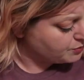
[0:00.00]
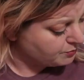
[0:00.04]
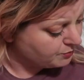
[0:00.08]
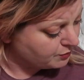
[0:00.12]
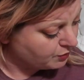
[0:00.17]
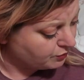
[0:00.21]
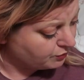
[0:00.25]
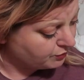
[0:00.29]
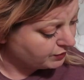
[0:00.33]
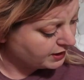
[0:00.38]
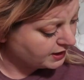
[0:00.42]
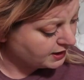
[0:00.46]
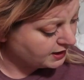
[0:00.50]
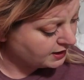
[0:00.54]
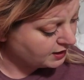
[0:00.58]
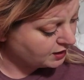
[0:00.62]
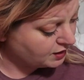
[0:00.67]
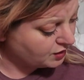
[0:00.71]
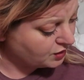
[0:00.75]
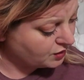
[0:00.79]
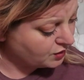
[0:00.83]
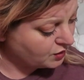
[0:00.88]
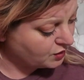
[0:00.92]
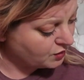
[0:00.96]

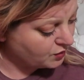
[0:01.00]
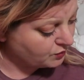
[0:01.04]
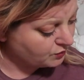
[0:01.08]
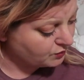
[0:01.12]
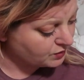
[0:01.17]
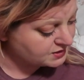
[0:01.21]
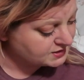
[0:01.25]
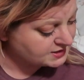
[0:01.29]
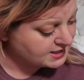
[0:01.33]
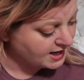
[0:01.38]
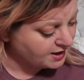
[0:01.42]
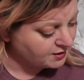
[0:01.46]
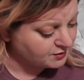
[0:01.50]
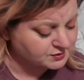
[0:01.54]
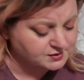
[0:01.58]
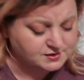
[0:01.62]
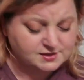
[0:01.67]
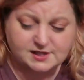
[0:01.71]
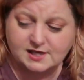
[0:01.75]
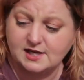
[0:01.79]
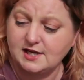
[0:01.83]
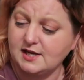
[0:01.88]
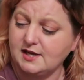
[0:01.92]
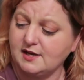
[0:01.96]
Marie
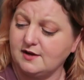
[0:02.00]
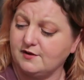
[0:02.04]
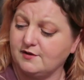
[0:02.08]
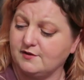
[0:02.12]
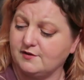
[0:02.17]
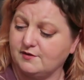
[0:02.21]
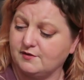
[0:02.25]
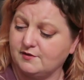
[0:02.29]
Ratowski,